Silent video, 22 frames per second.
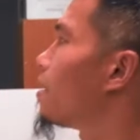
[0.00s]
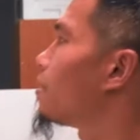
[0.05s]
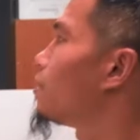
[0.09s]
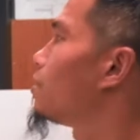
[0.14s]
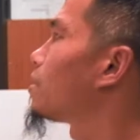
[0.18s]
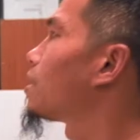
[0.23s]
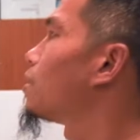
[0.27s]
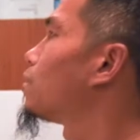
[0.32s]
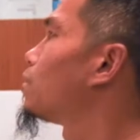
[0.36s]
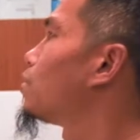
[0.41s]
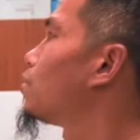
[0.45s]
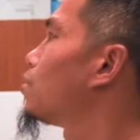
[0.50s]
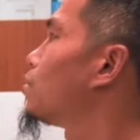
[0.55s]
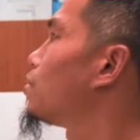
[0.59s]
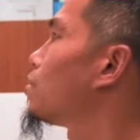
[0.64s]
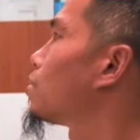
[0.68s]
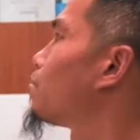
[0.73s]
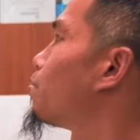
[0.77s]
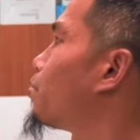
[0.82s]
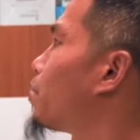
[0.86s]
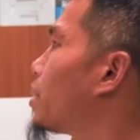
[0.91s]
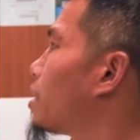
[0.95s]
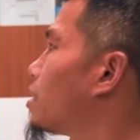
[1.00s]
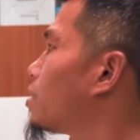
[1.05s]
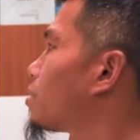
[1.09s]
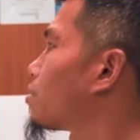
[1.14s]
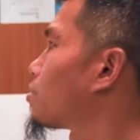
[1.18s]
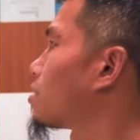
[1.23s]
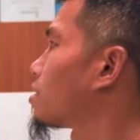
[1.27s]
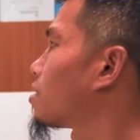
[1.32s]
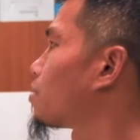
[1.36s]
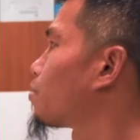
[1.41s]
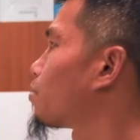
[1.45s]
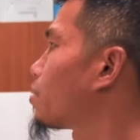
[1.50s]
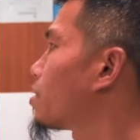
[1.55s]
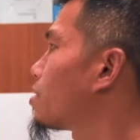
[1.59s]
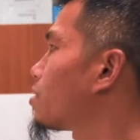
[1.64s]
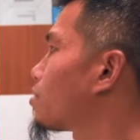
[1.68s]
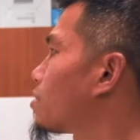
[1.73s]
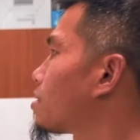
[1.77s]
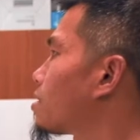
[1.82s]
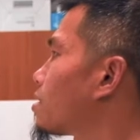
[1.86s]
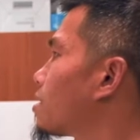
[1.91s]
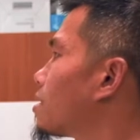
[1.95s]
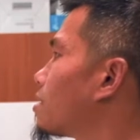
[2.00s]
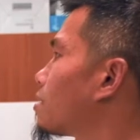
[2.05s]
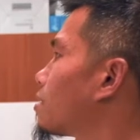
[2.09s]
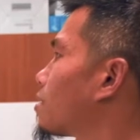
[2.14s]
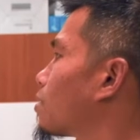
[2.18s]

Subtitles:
You can use Pinterest. Pinterest is a